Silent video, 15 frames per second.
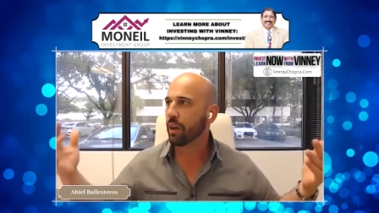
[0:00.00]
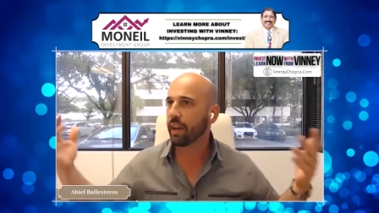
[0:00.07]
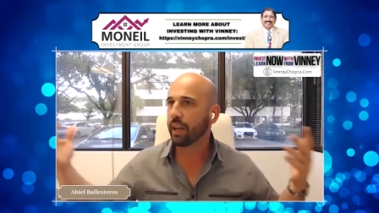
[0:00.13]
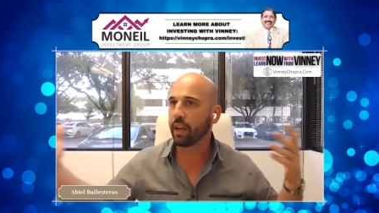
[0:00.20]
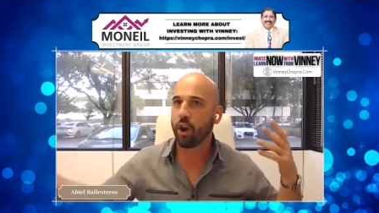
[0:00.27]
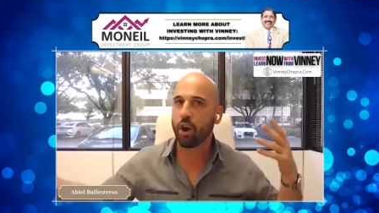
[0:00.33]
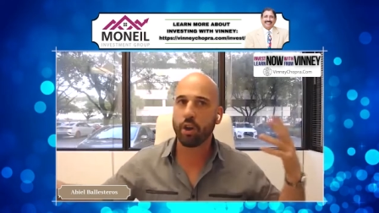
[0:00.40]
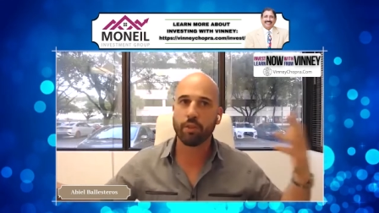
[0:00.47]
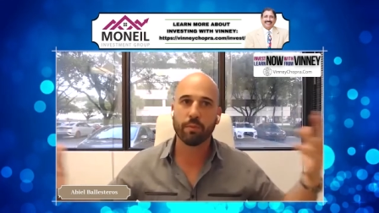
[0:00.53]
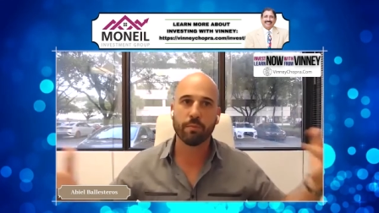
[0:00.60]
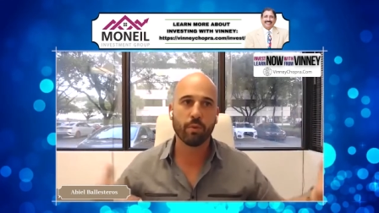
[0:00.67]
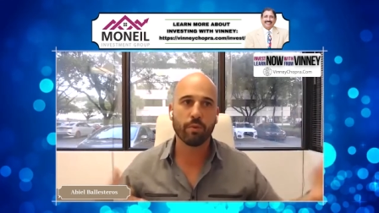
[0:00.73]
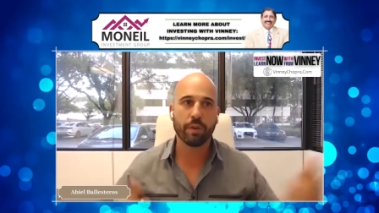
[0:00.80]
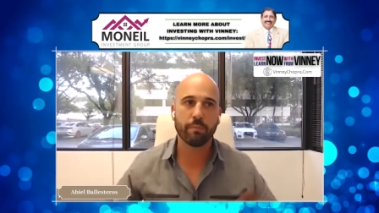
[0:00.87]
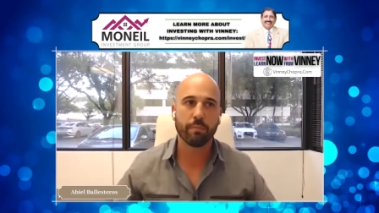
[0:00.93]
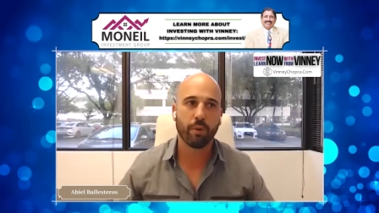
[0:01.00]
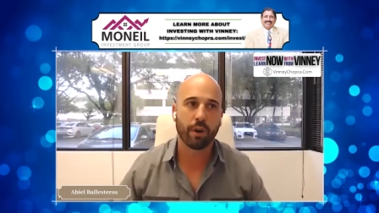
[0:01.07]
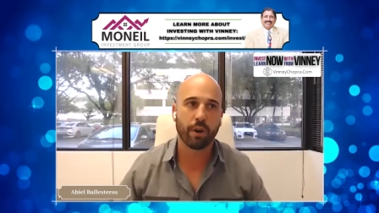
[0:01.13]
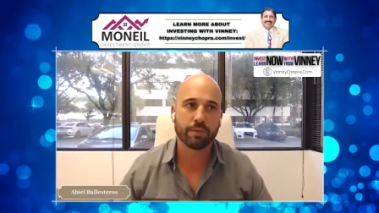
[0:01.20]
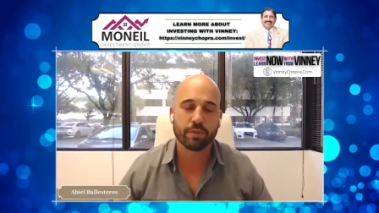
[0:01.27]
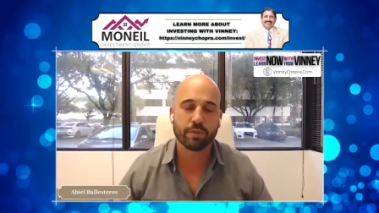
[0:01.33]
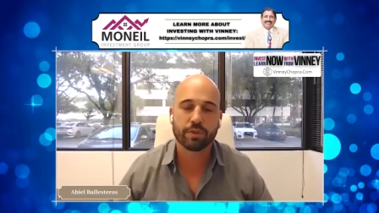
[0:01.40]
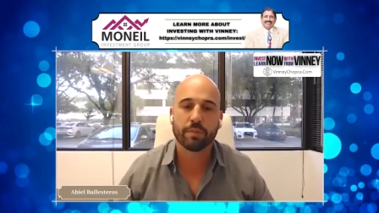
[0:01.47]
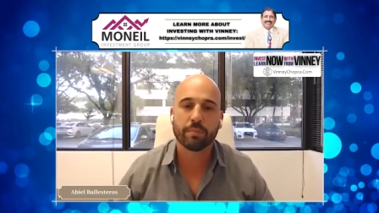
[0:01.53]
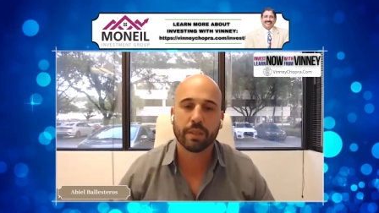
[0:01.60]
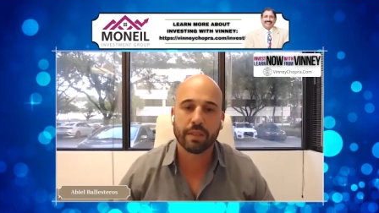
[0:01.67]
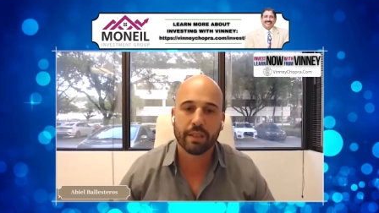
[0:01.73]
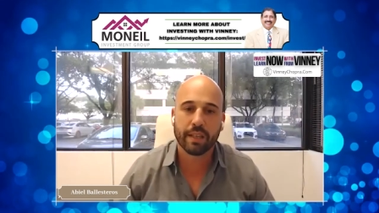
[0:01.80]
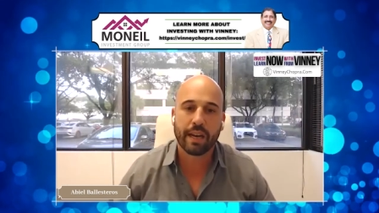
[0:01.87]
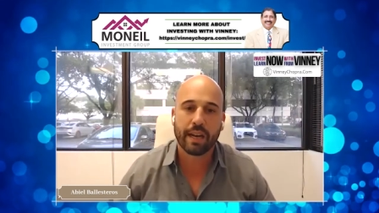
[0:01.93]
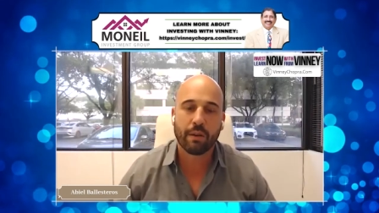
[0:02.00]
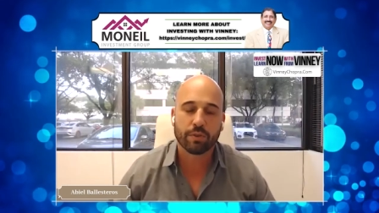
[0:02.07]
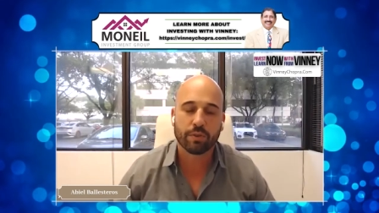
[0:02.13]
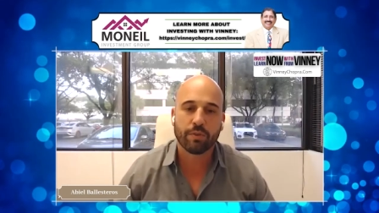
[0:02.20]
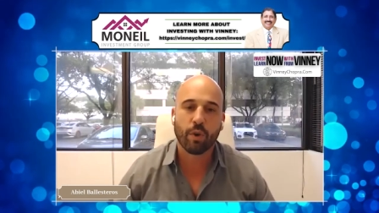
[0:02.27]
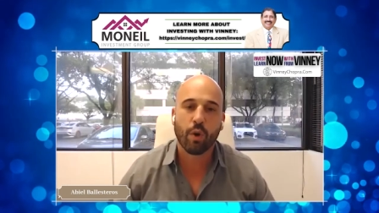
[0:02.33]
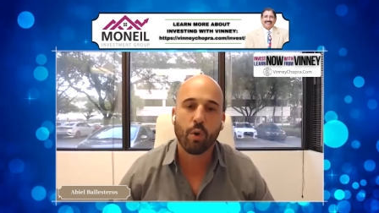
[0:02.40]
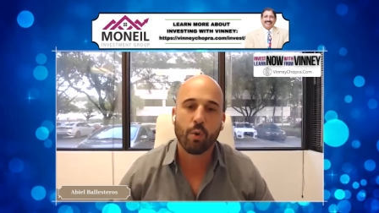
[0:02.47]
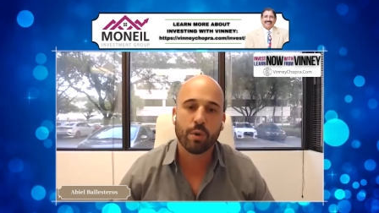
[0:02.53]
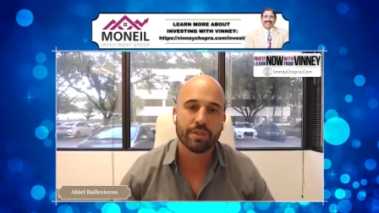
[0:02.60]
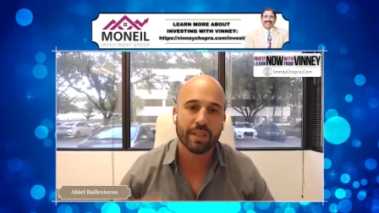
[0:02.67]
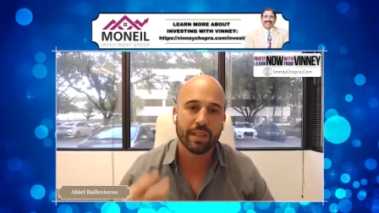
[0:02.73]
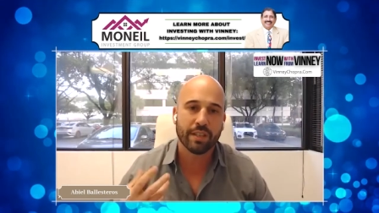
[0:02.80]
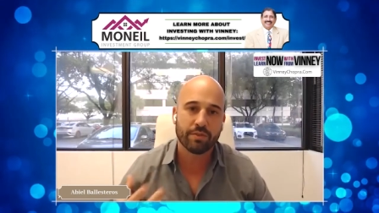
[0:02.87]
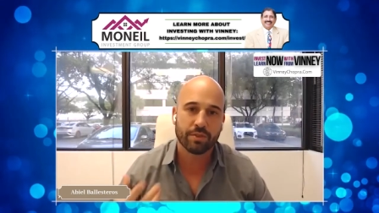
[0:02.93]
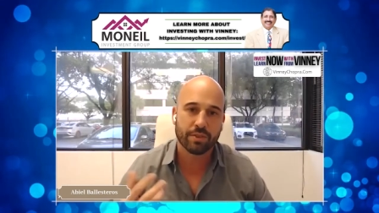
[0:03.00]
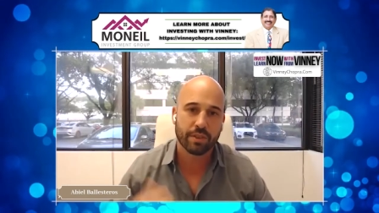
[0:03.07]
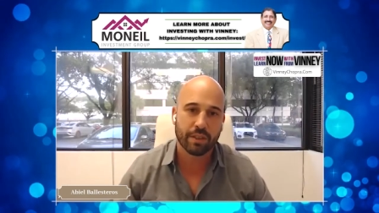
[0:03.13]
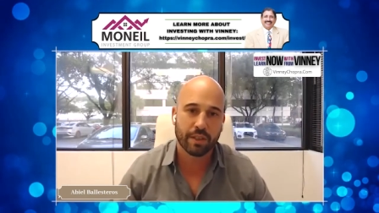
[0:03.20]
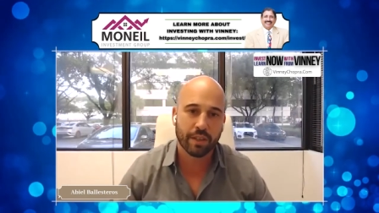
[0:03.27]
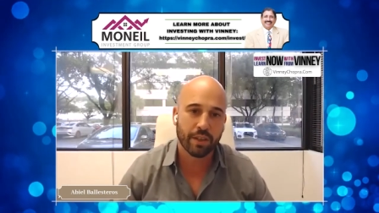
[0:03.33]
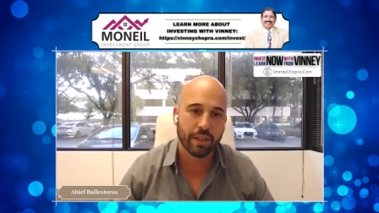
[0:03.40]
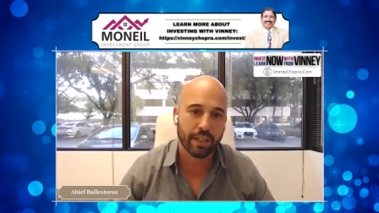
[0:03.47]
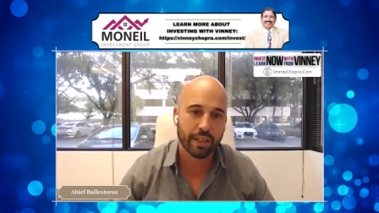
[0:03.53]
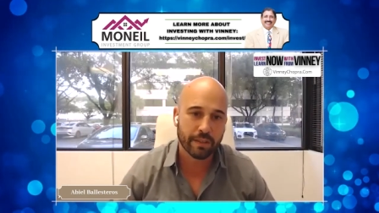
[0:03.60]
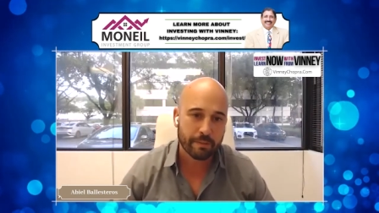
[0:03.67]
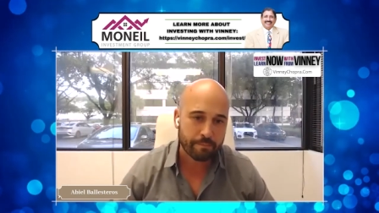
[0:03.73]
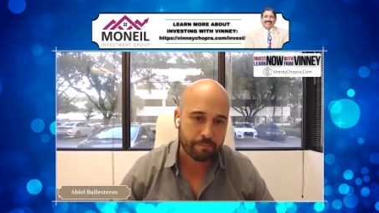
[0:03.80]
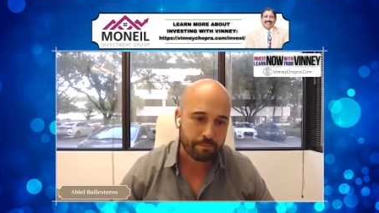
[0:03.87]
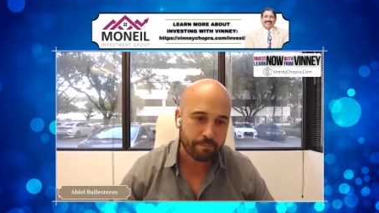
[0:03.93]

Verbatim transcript: like all the moving parts was something that I was always interested in learning.